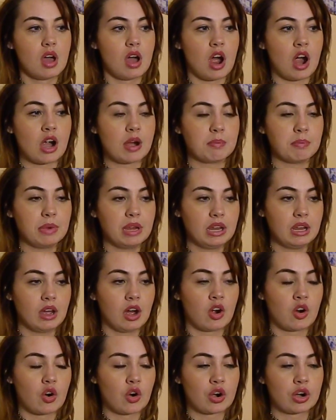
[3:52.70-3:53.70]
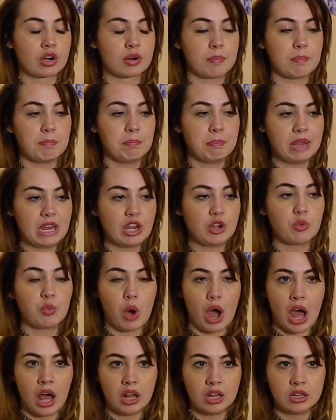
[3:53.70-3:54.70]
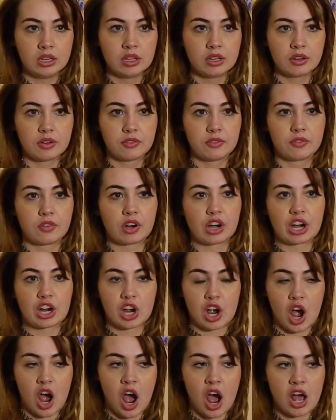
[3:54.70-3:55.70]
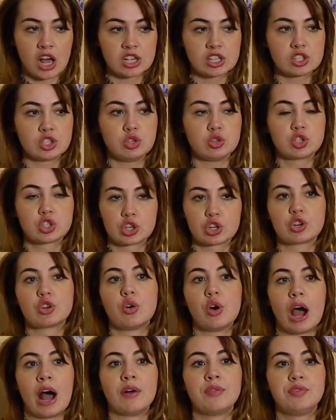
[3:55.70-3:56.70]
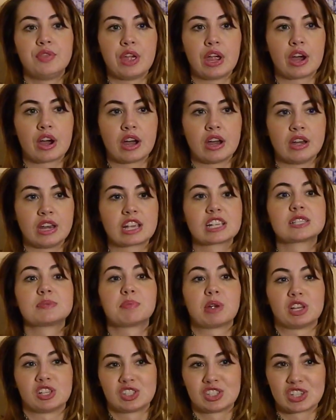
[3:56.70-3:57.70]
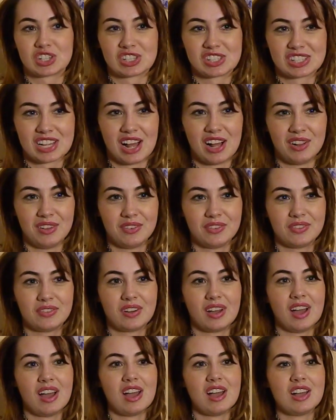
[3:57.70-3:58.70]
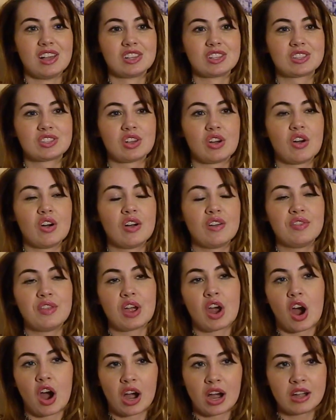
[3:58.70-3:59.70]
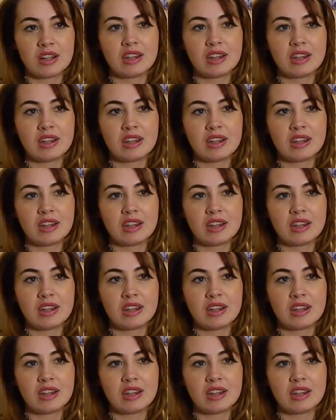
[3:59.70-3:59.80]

mean well for a cause, you should go out there and express yourself. So there are